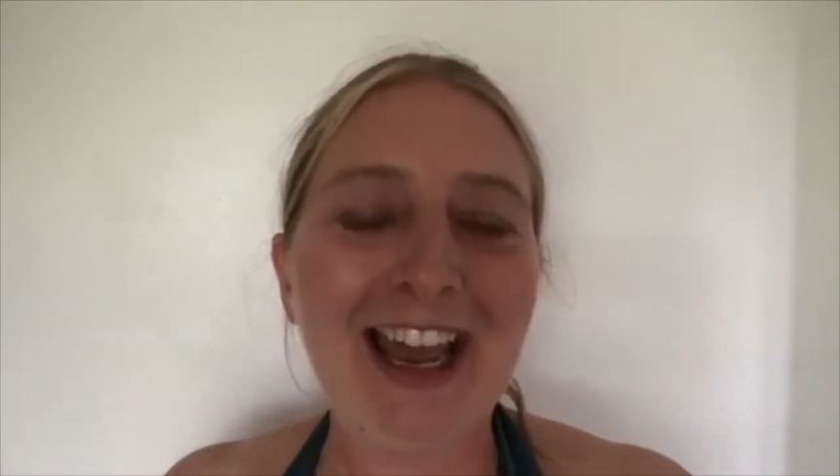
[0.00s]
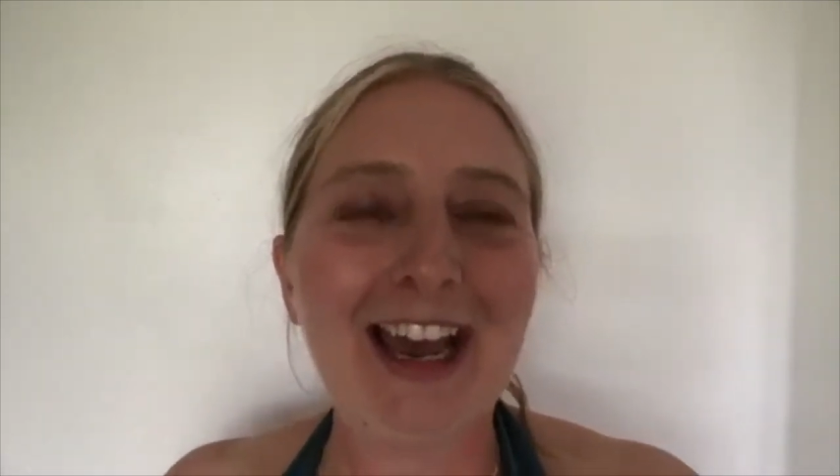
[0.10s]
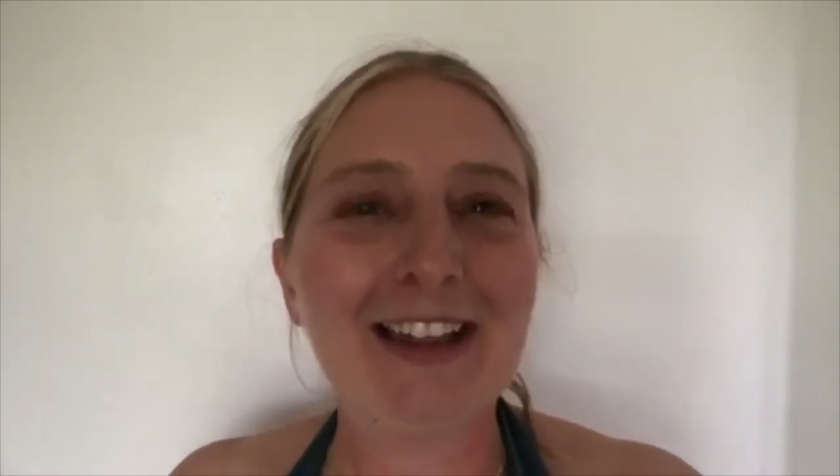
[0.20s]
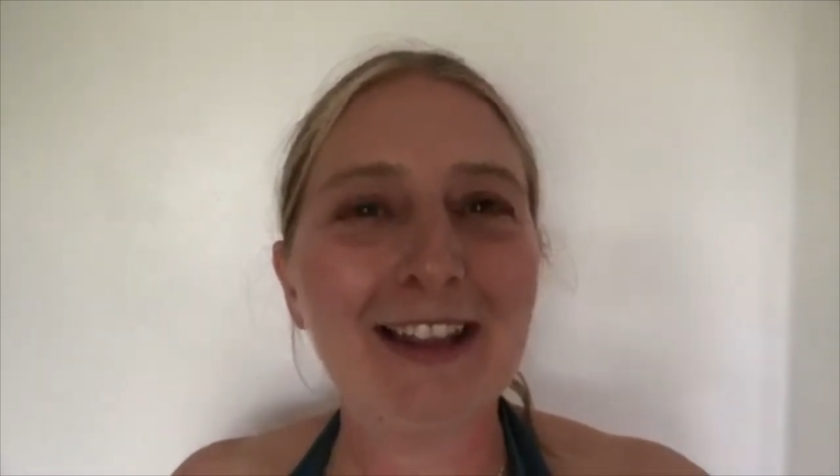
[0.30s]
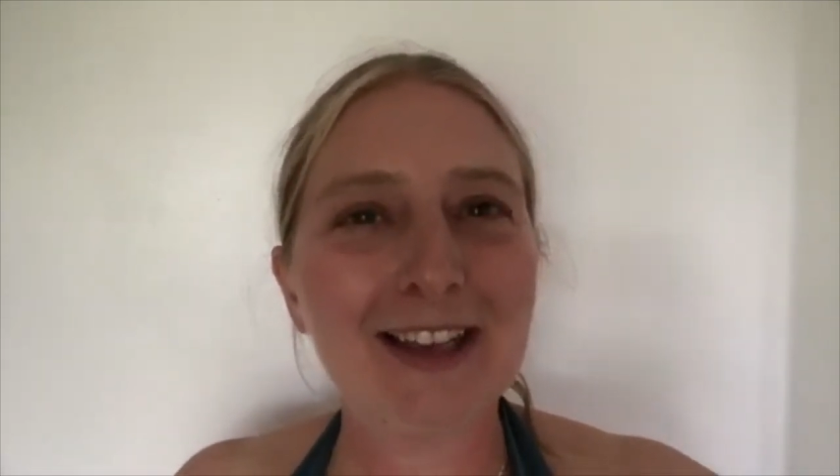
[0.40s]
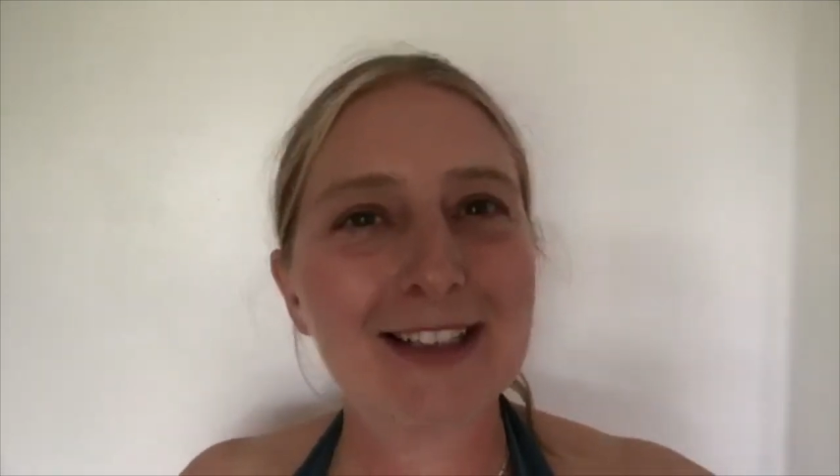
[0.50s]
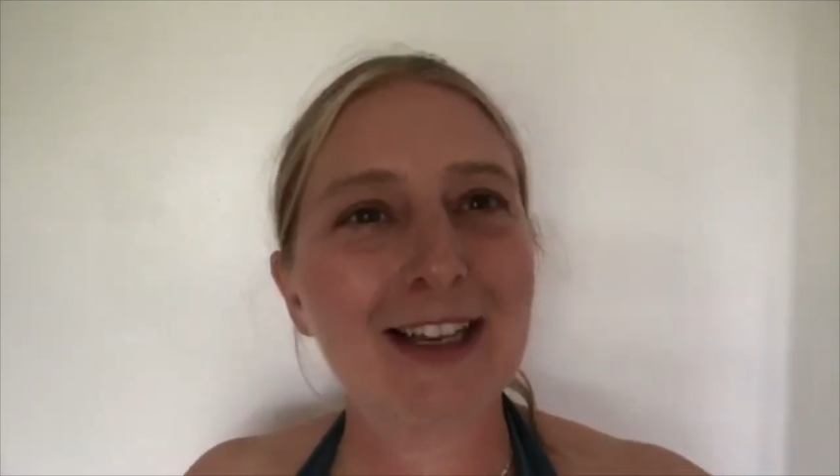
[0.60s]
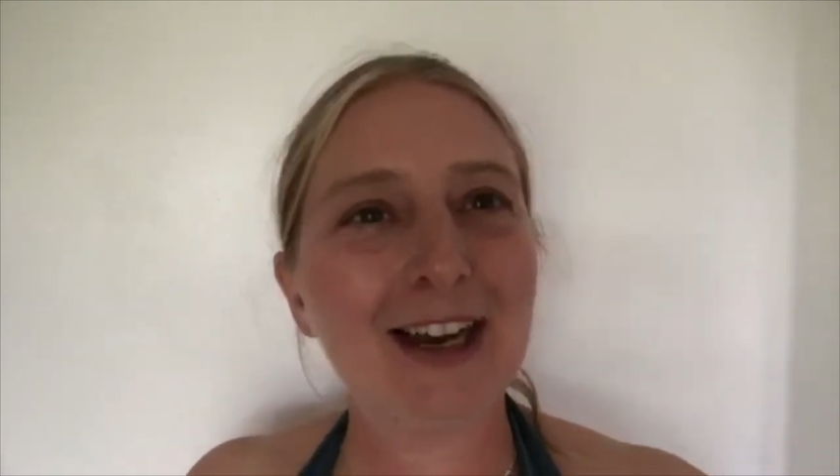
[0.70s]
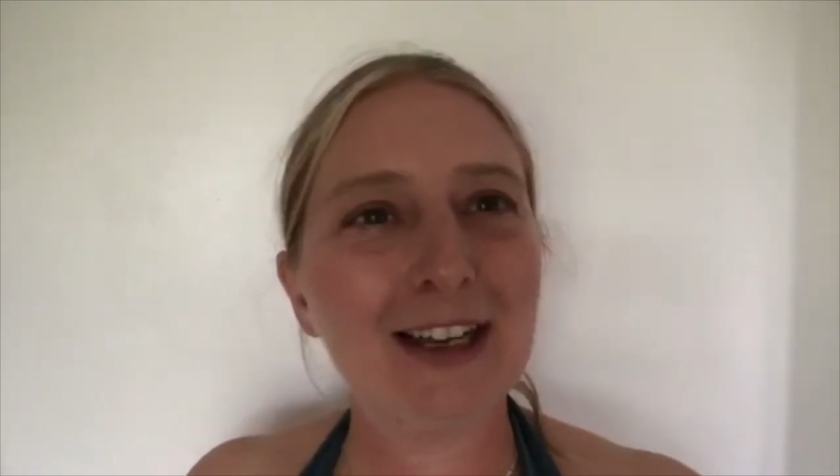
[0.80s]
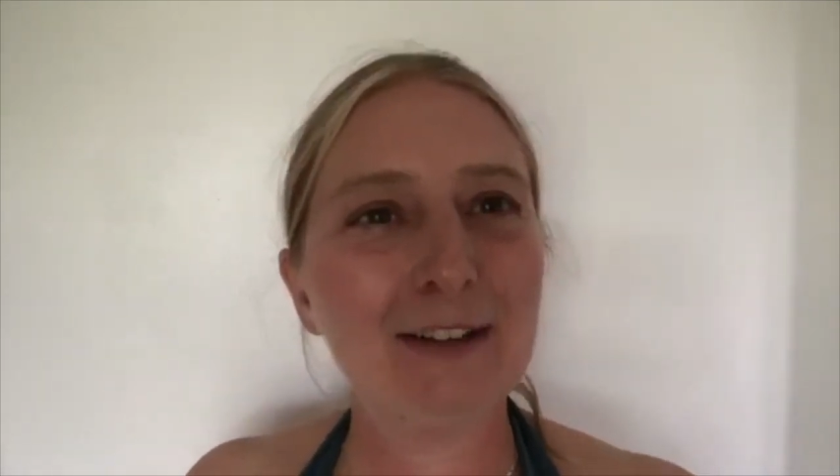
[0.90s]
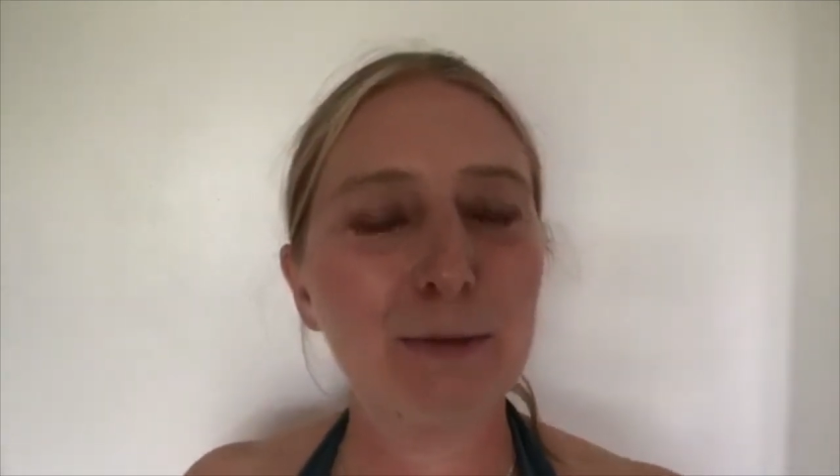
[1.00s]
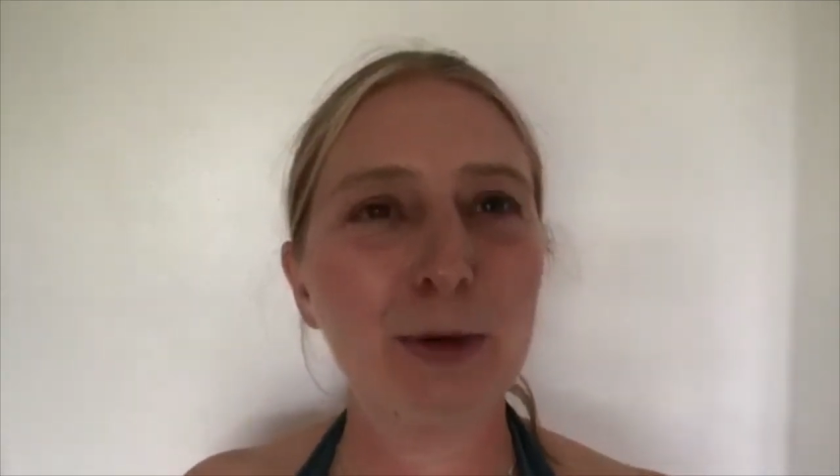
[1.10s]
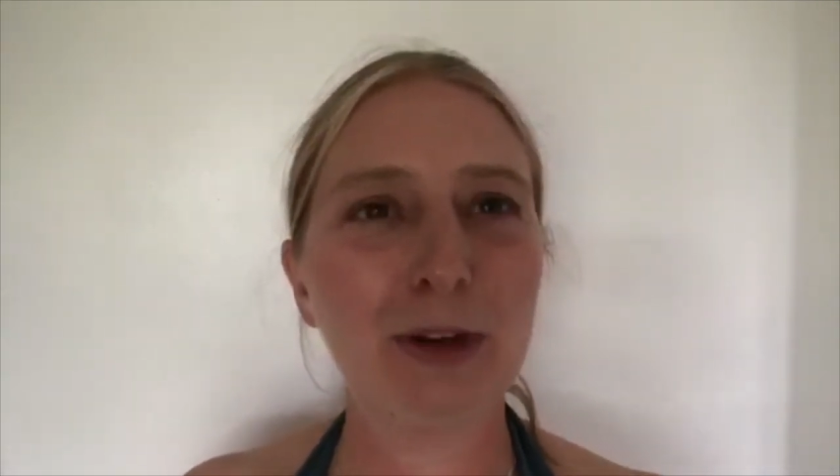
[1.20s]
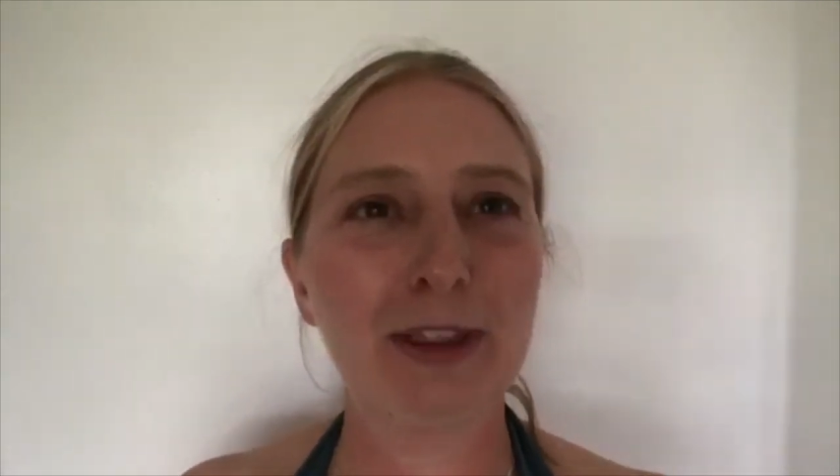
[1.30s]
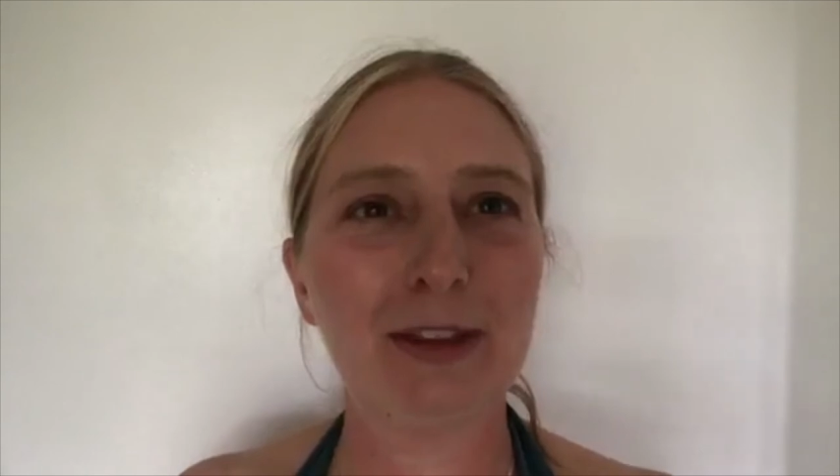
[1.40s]
And that's kind of
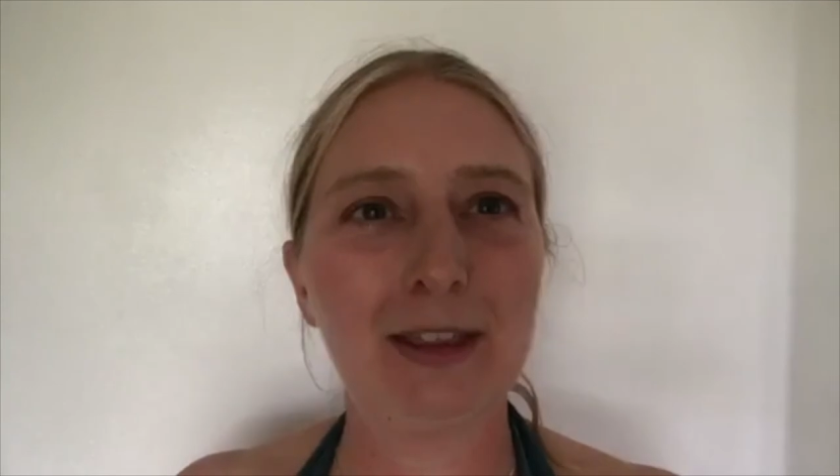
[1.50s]
what